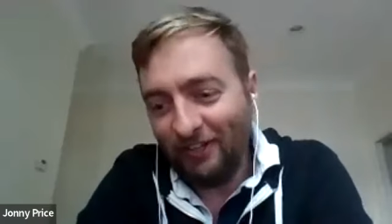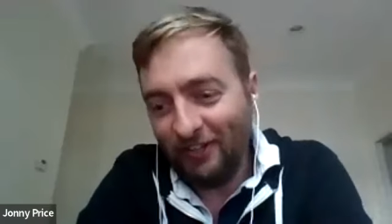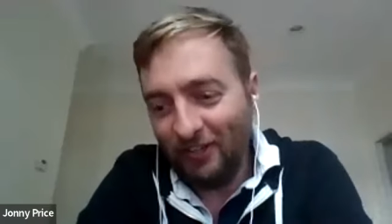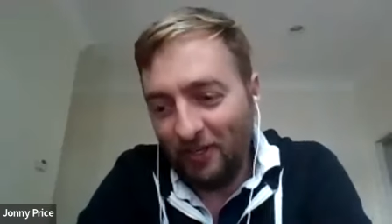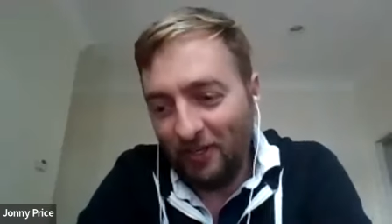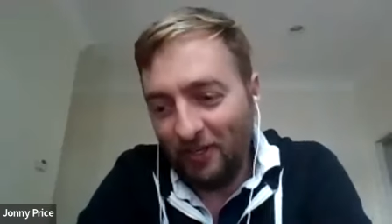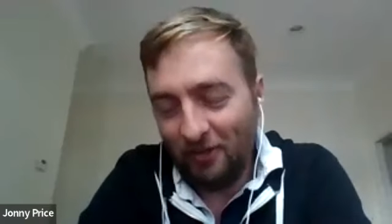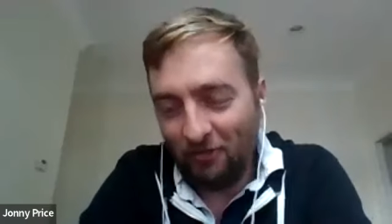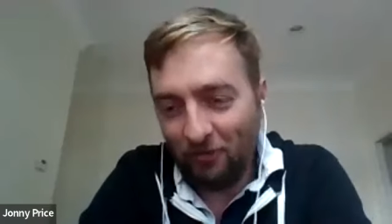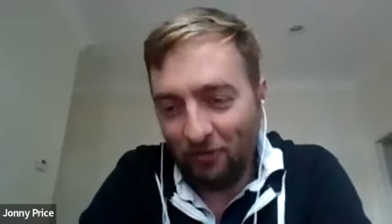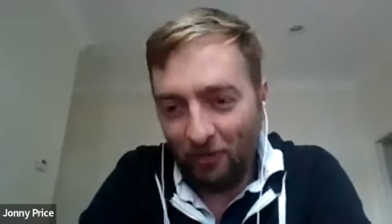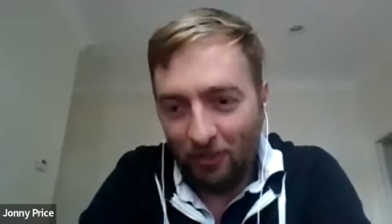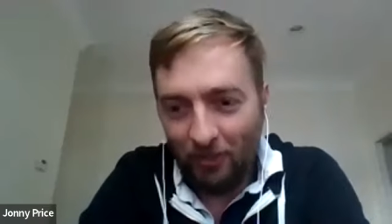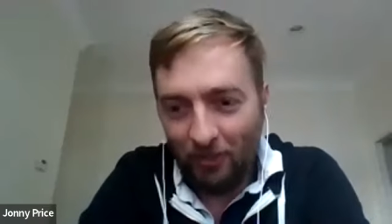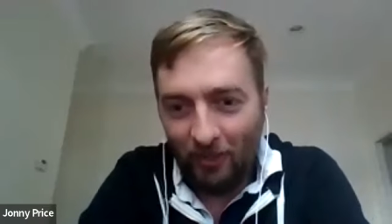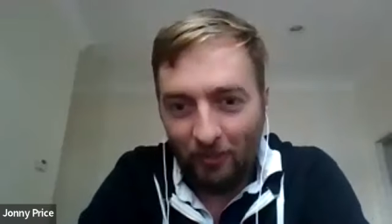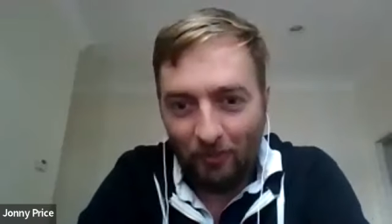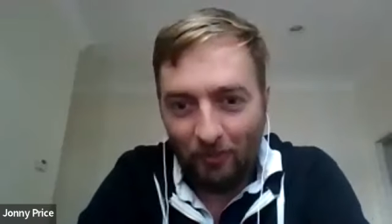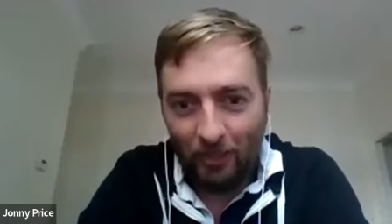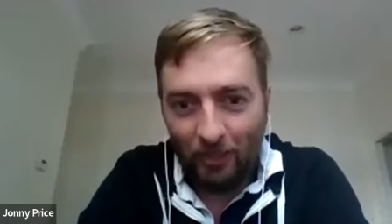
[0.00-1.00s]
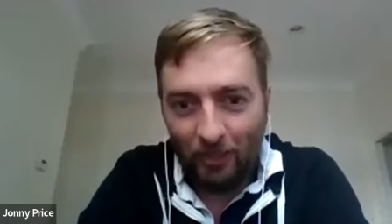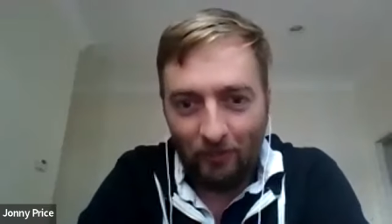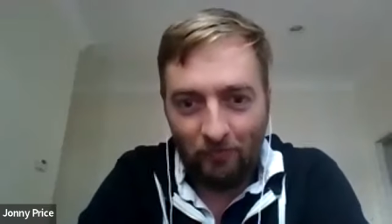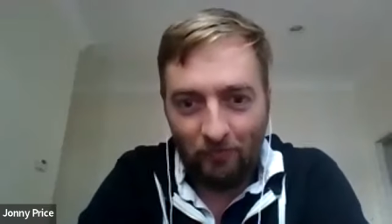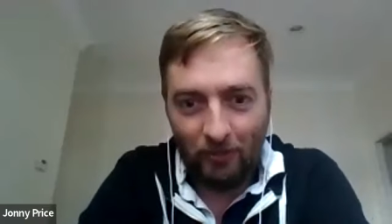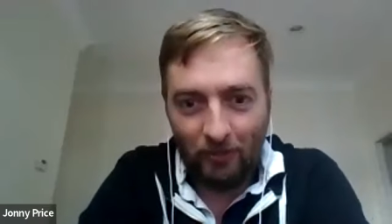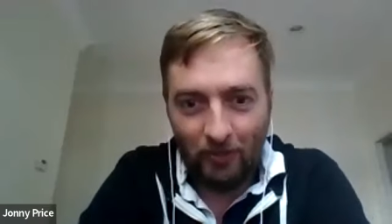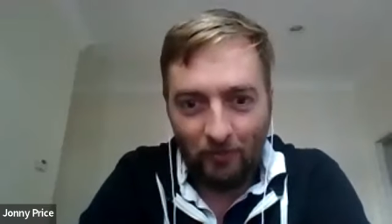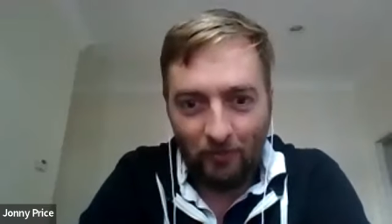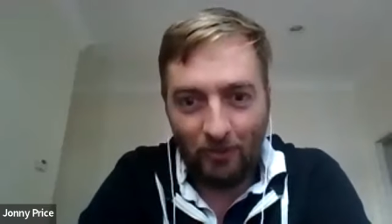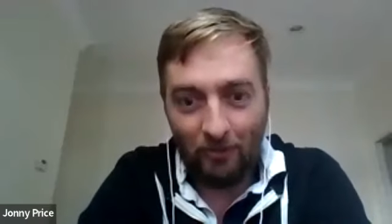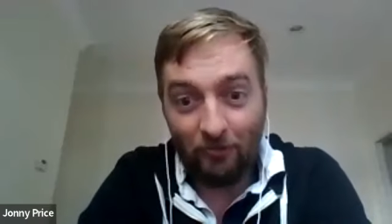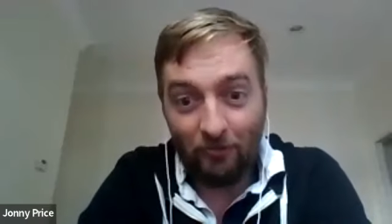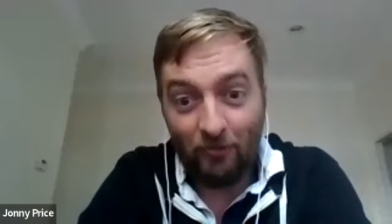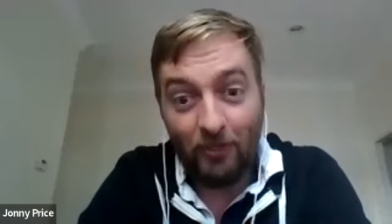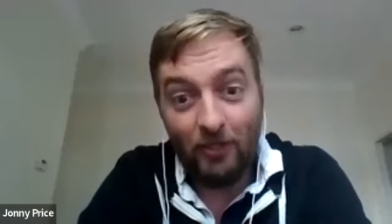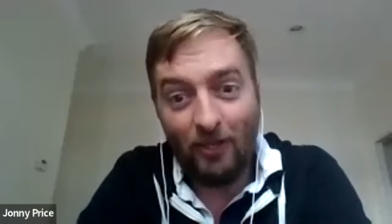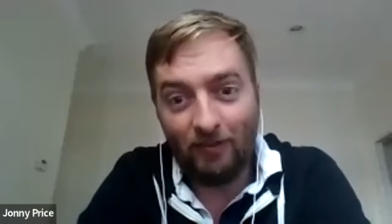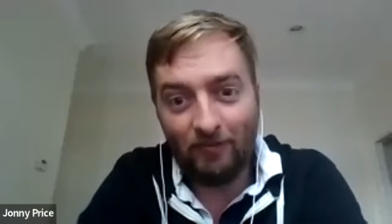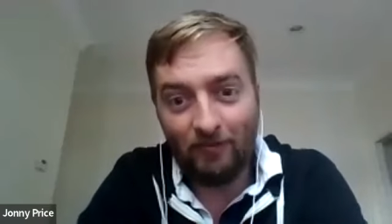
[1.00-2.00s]
They might say no, but hopefully, they might say
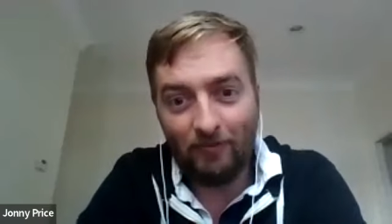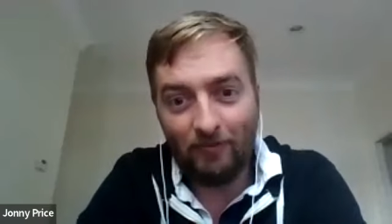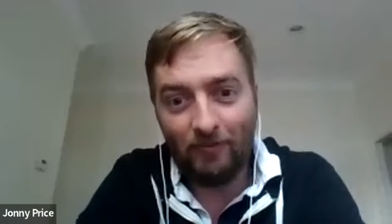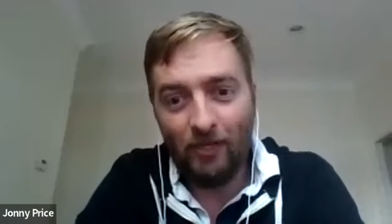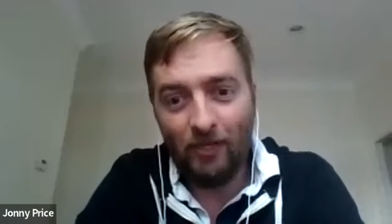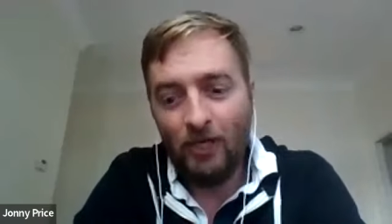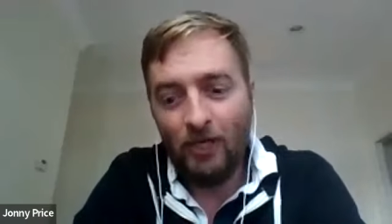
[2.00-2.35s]
yes,